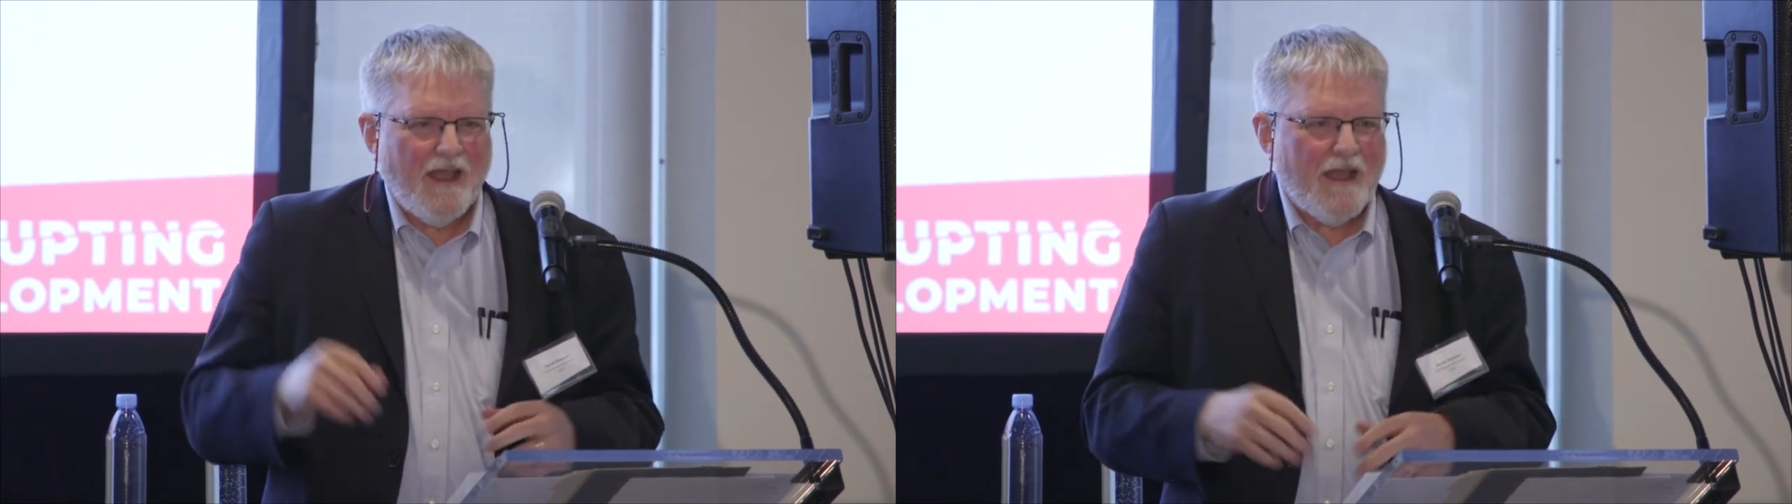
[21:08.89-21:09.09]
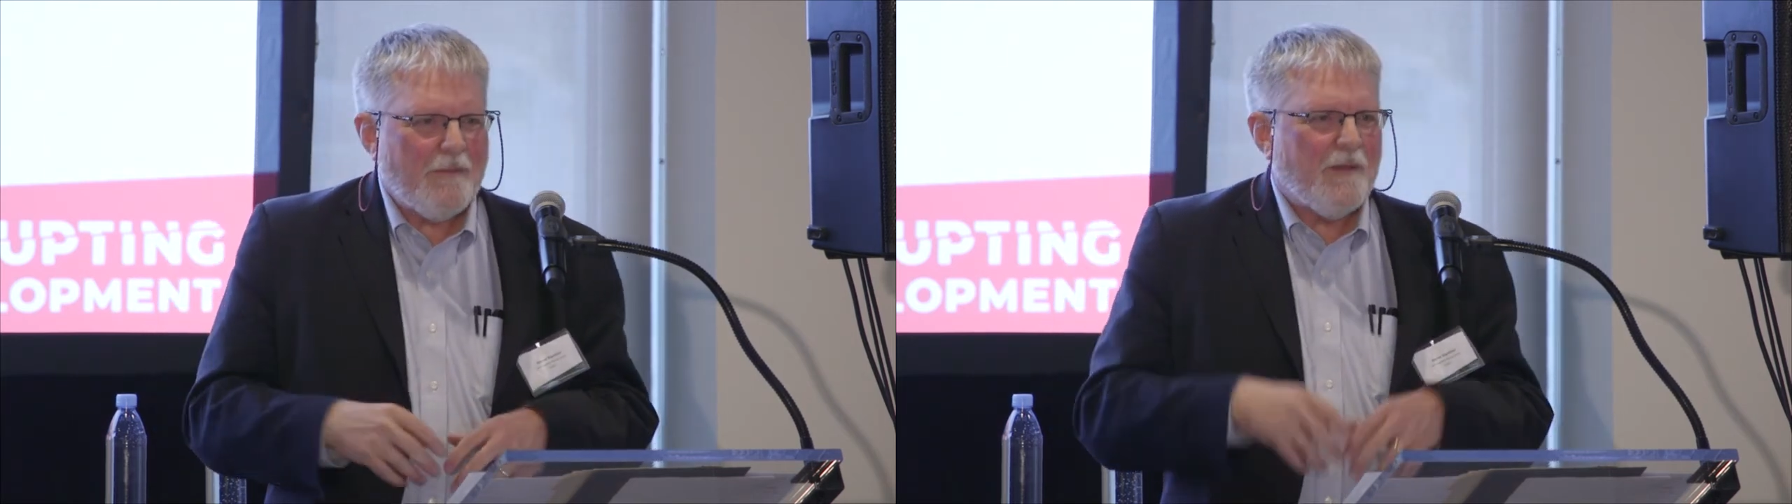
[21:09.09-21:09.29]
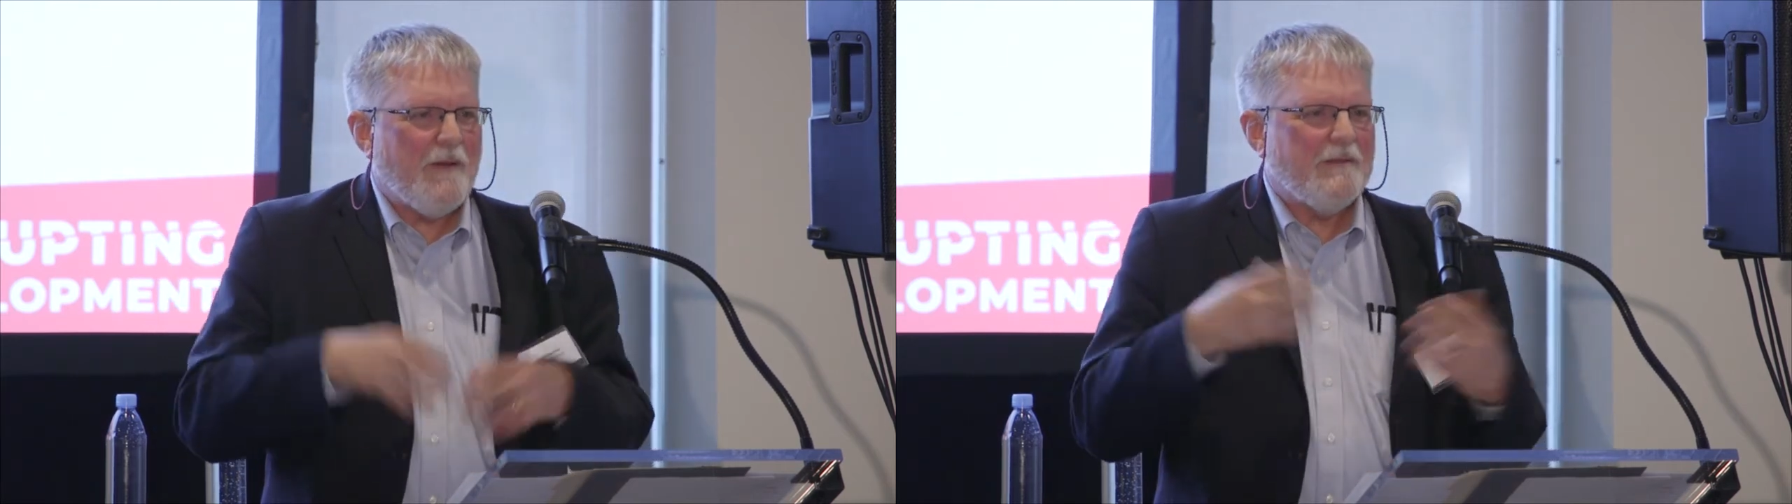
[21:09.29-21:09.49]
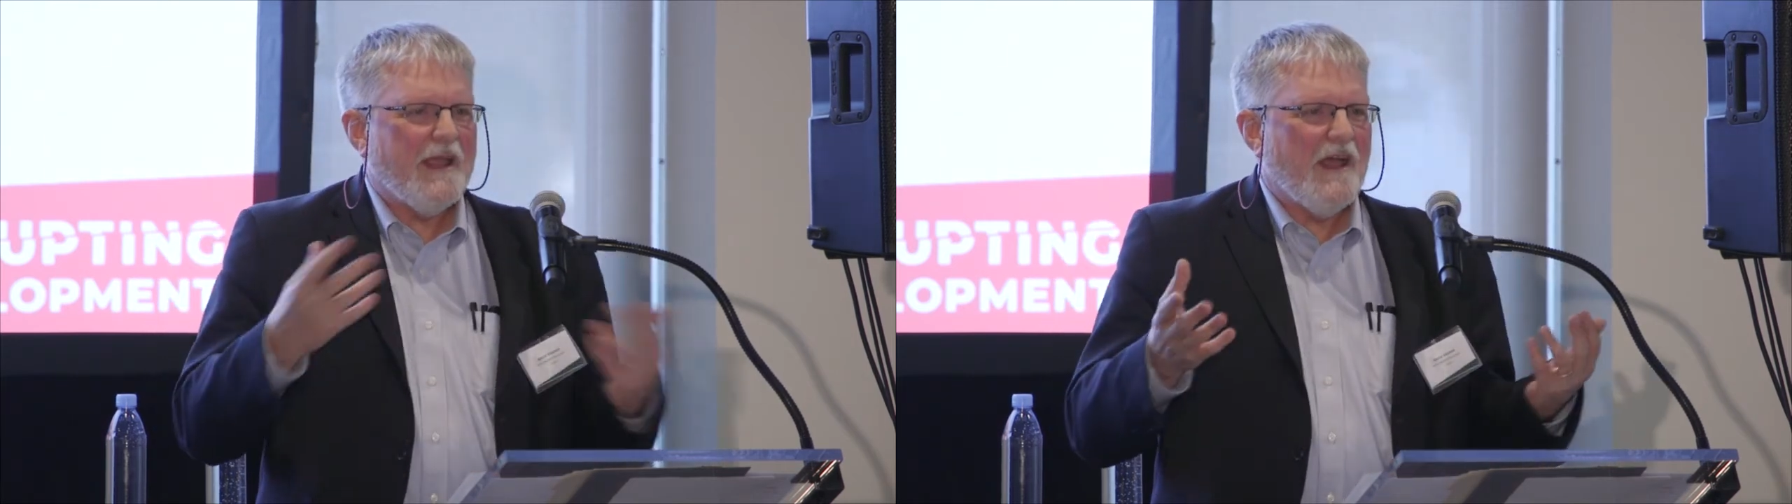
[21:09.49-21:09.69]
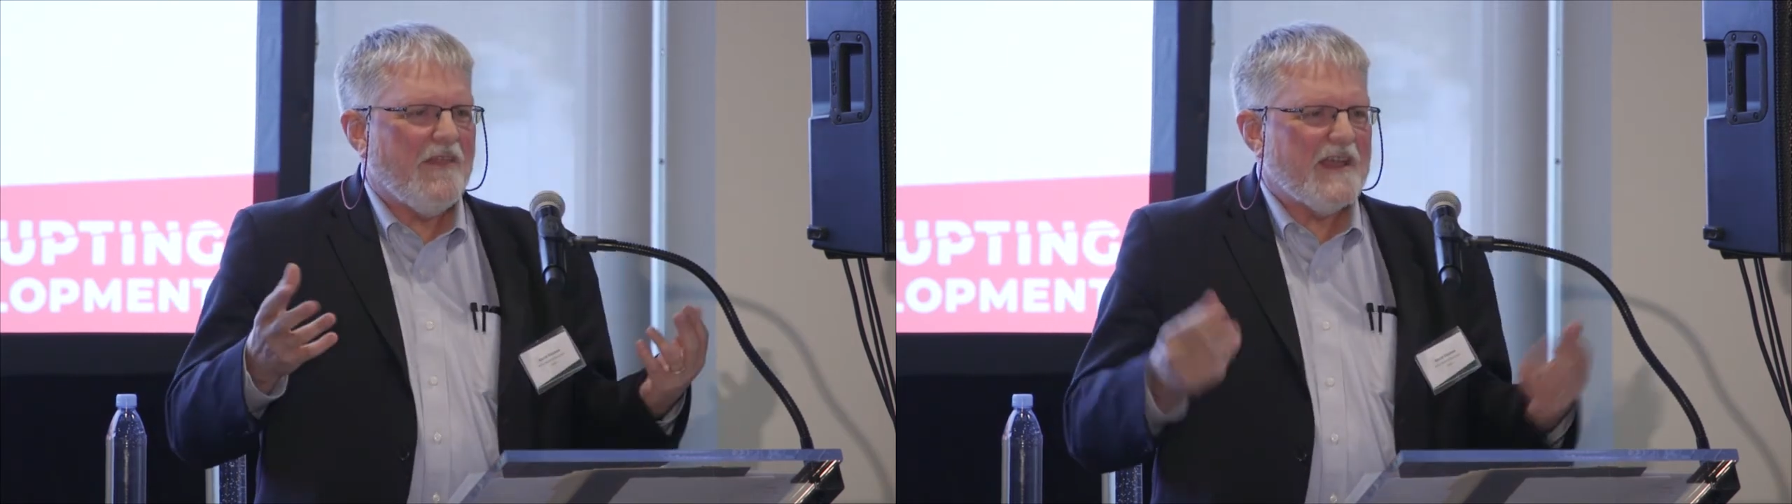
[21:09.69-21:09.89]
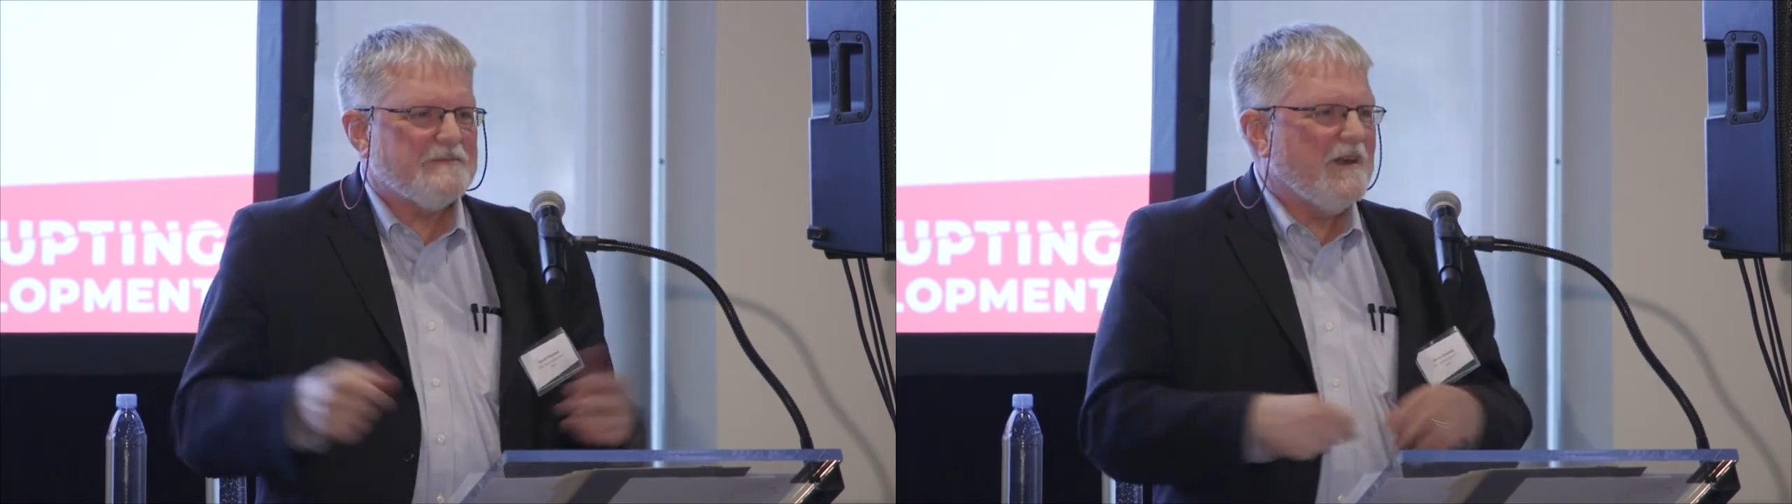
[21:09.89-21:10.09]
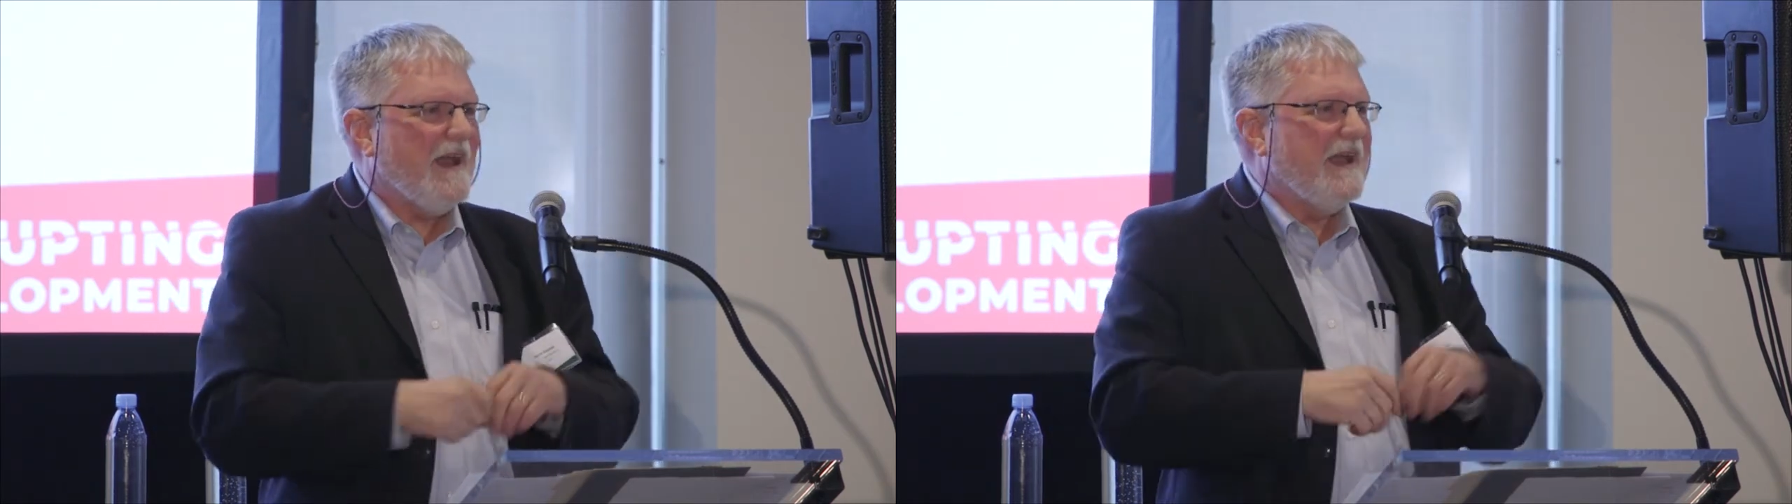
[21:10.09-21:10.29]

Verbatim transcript: I'm a public health expert.